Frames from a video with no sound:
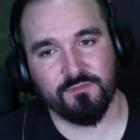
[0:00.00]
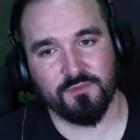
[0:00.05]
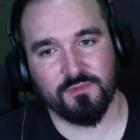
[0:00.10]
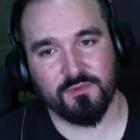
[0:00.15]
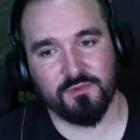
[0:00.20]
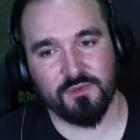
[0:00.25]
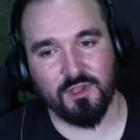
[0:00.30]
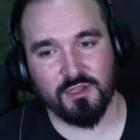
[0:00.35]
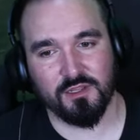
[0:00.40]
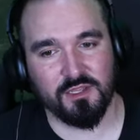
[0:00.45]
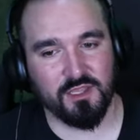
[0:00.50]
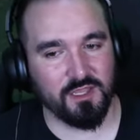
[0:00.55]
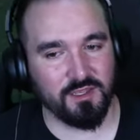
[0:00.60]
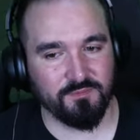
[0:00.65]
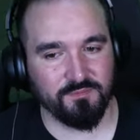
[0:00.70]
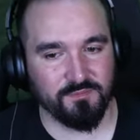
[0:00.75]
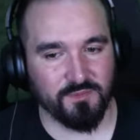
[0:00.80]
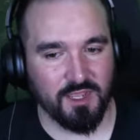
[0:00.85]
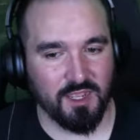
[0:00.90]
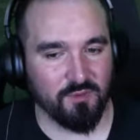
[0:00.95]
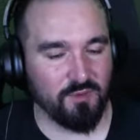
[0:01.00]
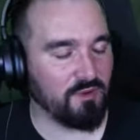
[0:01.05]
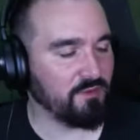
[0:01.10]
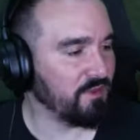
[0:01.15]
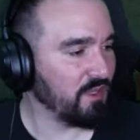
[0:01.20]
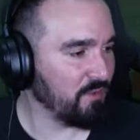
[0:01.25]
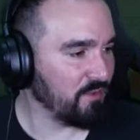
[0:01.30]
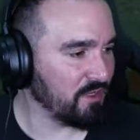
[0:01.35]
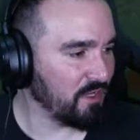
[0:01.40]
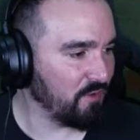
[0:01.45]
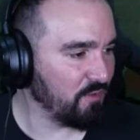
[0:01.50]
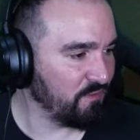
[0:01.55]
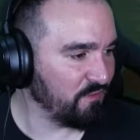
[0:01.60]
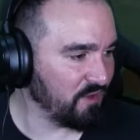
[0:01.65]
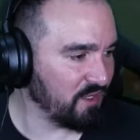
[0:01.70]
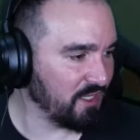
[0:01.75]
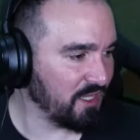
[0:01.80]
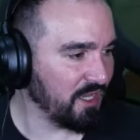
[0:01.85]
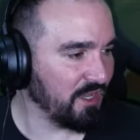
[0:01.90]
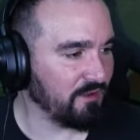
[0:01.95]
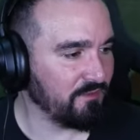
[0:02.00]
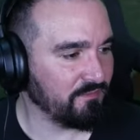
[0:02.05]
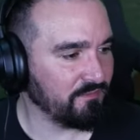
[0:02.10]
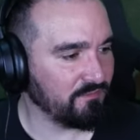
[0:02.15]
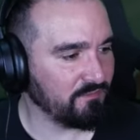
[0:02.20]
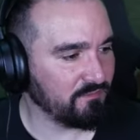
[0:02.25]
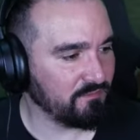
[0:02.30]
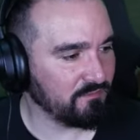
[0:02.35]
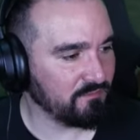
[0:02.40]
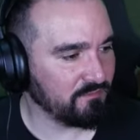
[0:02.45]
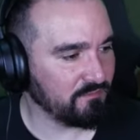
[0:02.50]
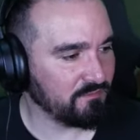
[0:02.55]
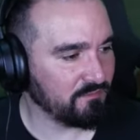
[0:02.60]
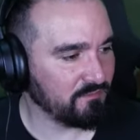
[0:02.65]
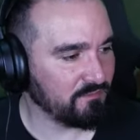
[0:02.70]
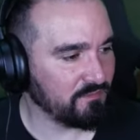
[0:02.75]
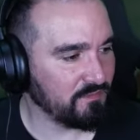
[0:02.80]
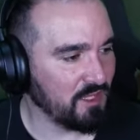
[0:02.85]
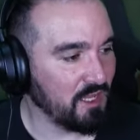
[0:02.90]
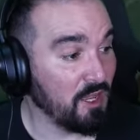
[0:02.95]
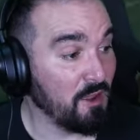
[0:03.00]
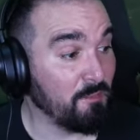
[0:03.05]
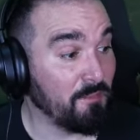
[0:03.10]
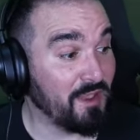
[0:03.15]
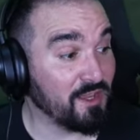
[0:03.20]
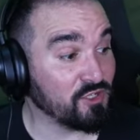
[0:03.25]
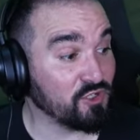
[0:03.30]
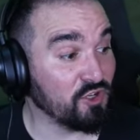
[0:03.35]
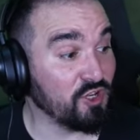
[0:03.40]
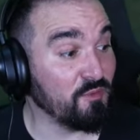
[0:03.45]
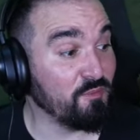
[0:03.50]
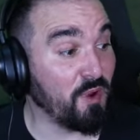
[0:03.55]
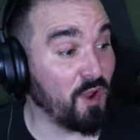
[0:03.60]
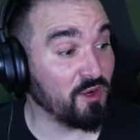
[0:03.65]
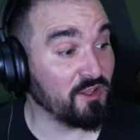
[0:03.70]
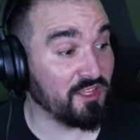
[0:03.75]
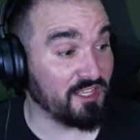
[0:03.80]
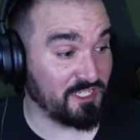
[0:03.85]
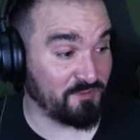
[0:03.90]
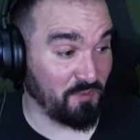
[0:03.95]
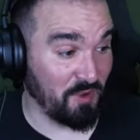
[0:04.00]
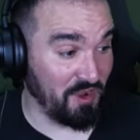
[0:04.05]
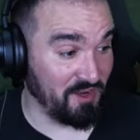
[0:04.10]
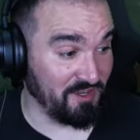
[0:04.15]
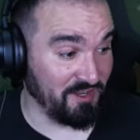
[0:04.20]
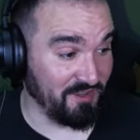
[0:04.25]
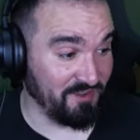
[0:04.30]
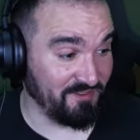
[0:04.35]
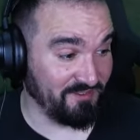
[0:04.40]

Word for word: Thank you. Oh, well, there we go. We figured it out. Make sure you bowl that Spino.